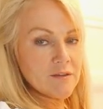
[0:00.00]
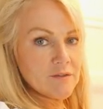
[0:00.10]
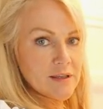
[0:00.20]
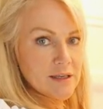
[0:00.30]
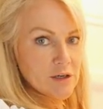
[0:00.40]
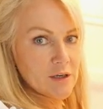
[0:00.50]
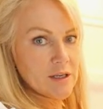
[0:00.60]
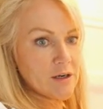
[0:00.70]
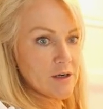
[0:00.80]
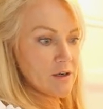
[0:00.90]
of gear
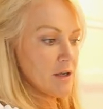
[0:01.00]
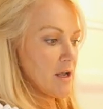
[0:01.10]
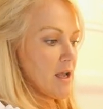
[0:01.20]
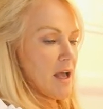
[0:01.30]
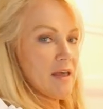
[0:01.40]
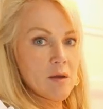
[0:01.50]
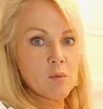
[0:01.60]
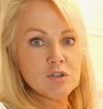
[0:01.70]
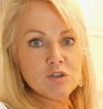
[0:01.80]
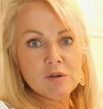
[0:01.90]
here, and then
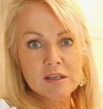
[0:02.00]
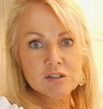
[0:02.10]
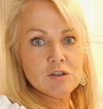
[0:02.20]
once you get